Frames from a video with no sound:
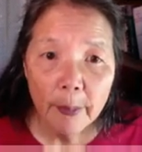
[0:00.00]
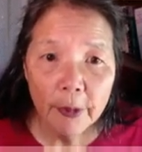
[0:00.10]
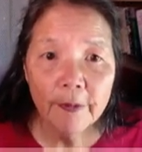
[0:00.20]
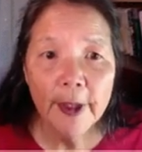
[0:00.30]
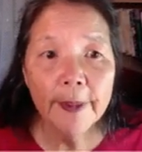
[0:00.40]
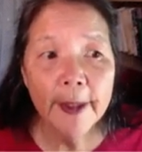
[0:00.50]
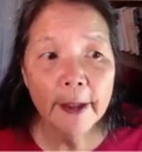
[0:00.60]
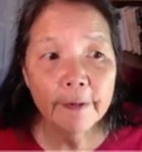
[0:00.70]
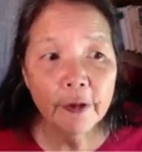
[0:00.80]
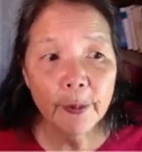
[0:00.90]
prevent
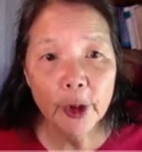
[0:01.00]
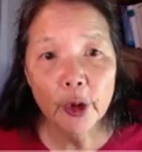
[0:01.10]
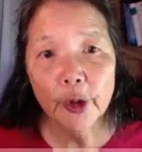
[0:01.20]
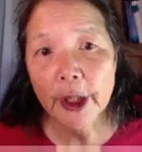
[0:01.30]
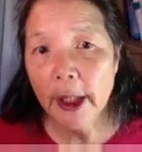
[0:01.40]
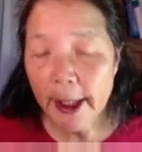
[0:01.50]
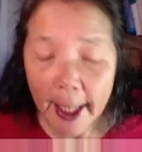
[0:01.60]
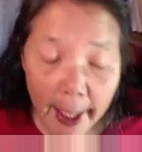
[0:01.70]
that from occurring, like a